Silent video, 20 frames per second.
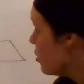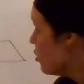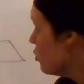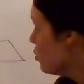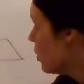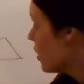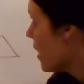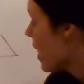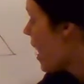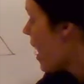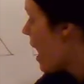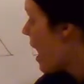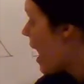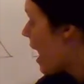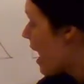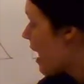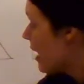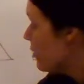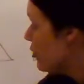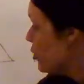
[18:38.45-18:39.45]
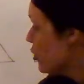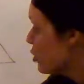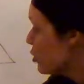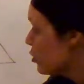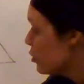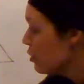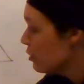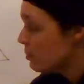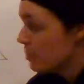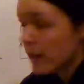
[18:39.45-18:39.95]
You want to add your
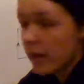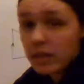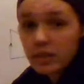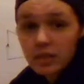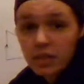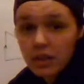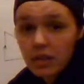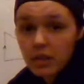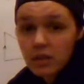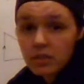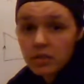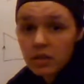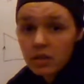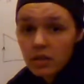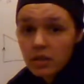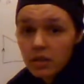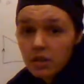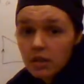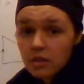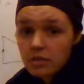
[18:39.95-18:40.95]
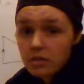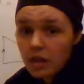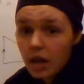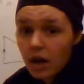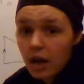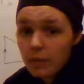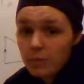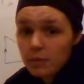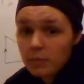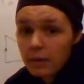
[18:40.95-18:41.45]
2 bases
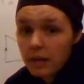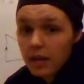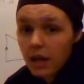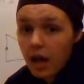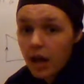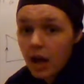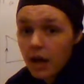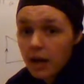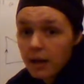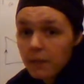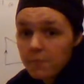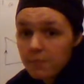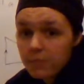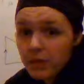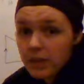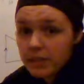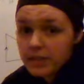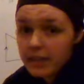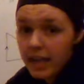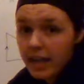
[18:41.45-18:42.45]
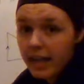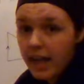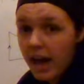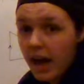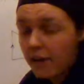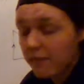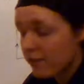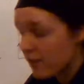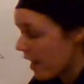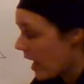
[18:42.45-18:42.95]
times by the height, take
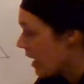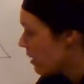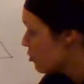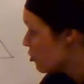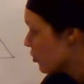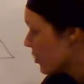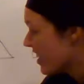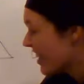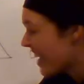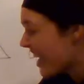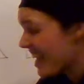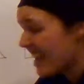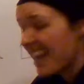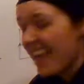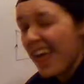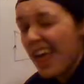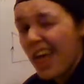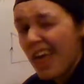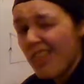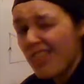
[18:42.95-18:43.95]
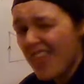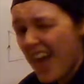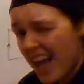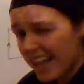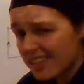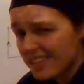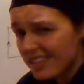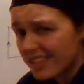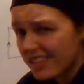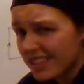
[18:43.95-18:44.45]
half of that. So again,
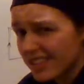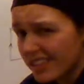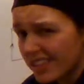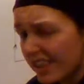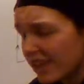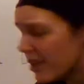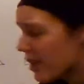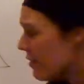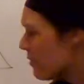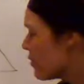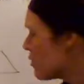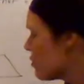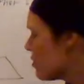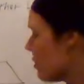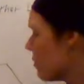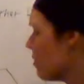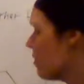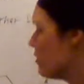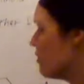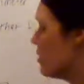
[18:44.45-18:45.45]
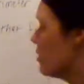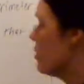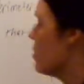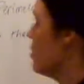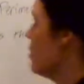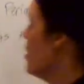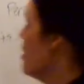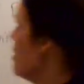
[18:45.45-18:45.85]
that's a little scary for some of you.